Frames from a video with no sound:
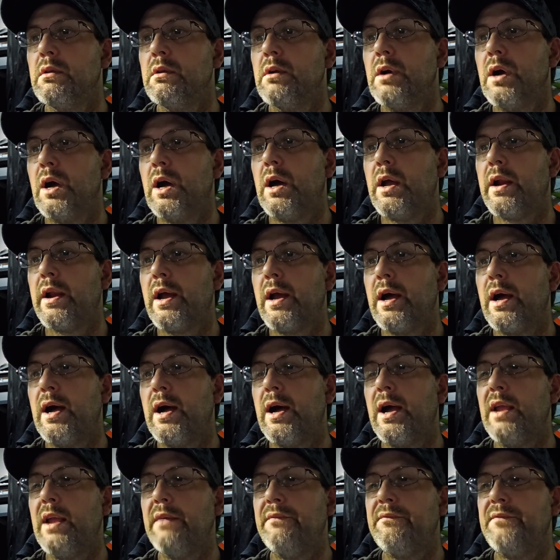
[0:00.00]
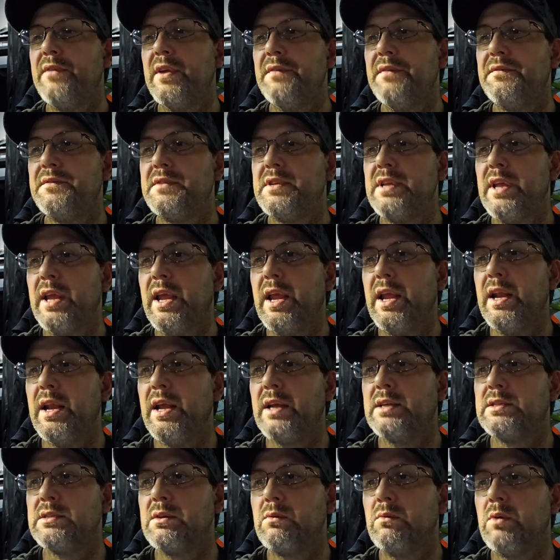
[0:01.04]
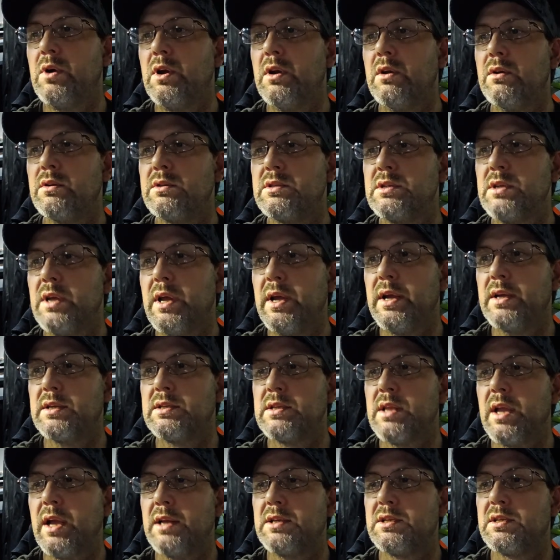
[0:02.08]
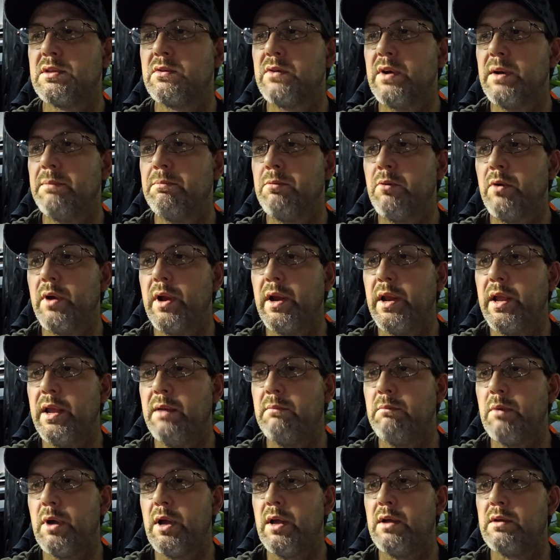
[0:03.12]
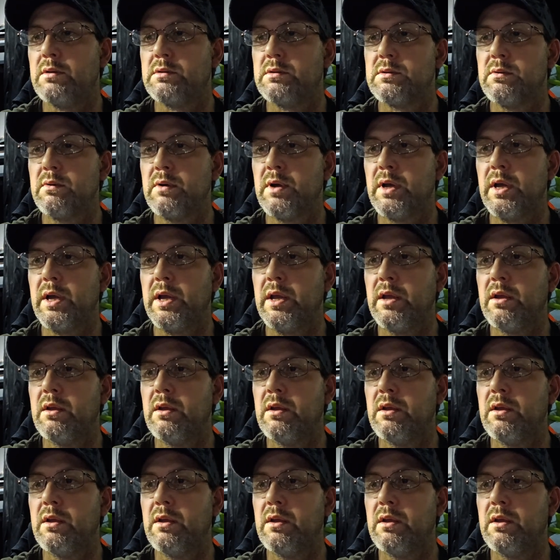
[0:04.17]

on I-15 exit 106. That's 3.8 miles away.